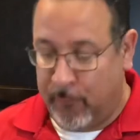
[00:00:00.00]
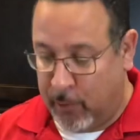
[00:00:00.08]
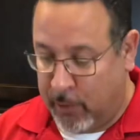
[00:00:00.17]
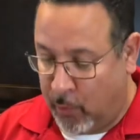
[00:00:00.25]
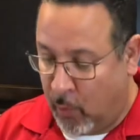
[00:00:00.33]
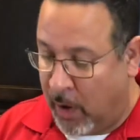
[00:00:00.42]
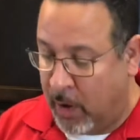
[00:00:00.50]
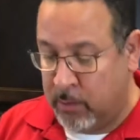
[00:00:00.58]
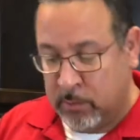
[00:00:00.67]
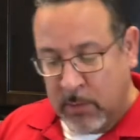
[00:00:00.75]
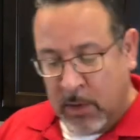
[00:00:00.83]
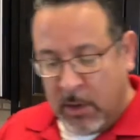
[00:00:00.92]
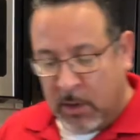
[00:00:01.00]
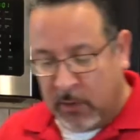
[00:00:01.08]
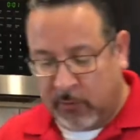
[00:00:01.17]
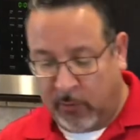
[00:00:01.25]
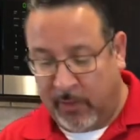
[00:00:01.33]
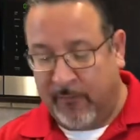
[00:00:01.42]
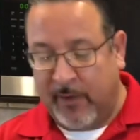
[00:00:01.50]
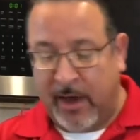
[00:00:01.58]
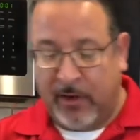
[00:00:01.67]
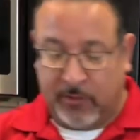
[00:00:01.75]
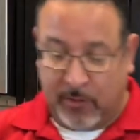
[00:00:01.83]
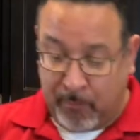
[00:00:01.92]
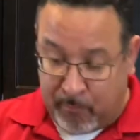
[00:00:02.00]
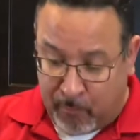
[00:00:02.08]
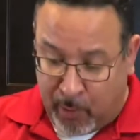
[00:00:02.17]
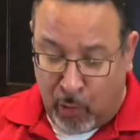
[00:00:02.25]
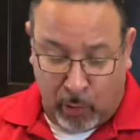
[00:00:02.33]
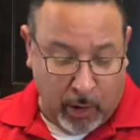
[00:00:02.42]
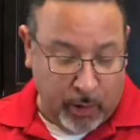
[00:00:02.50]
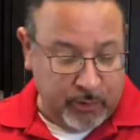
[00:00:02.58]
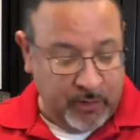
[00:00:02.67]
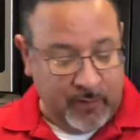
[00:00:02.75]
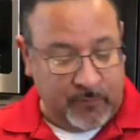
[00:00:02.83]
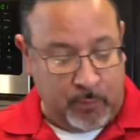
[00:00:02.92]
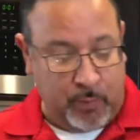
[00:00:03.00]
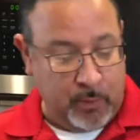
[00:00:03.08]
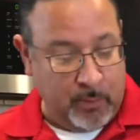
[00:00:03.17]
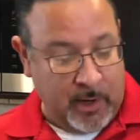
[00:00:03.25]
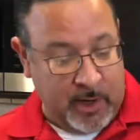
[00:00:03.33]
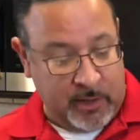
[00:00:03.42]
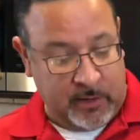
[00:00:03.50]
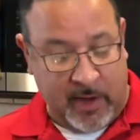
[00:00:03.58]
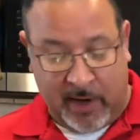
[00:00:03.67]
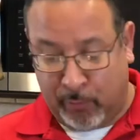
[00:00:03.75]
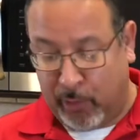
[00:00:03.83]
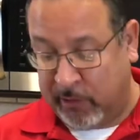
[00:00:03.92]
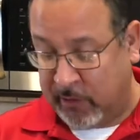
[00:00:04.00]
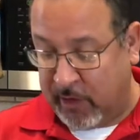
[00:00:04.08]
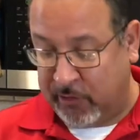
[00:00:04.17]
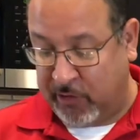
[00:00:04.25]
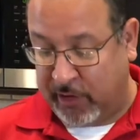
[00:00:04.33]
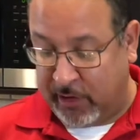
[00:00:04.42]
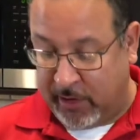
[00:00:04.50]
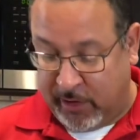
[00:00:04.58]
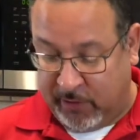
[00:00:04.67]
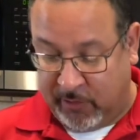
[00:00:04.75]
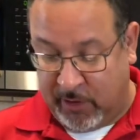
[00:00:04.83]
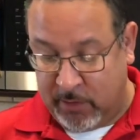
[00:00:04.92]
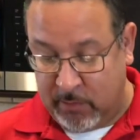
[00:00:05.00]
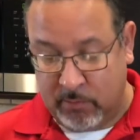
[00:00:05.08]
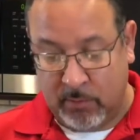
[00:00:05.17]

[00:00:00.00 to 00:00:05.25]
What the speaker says: for a little while. So what I've got is a bowl large enough to put my Dak Prescott chicken legs in,